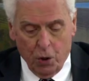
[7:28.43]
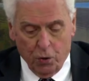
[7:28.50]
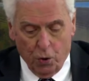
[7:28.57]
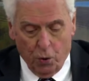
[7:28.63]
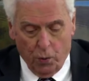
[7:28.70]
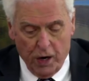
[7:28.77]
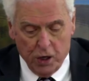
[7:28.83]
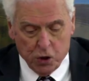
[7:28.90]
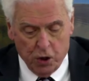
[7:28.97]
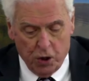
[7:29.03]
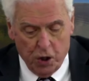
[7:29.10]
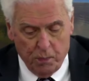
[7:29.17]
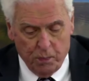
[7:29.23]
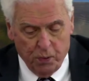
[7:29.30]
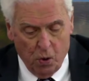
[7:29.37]
the rich
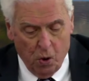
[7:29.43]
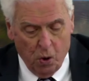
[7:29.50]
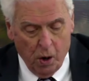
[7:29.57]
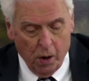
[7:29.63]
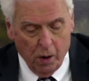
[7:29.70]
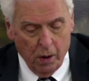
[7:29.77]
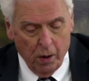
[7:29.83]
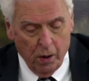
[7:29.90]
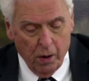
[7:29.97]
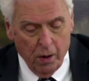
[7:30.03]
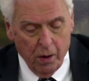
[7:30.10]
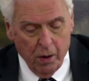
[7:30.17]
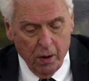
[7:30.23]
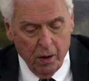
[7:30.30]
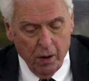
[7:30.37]
and the poor,
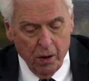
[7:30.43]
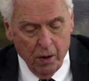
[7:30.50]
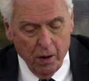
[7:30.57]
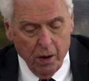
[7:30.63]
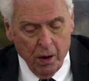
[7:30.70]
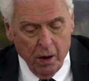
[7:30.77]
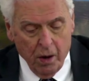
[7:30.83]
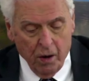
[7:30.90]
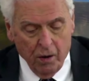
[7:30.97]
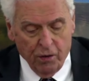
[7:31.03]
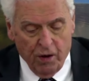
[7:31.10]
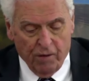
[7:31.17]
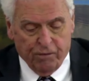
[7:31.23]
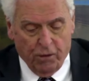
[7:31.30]
the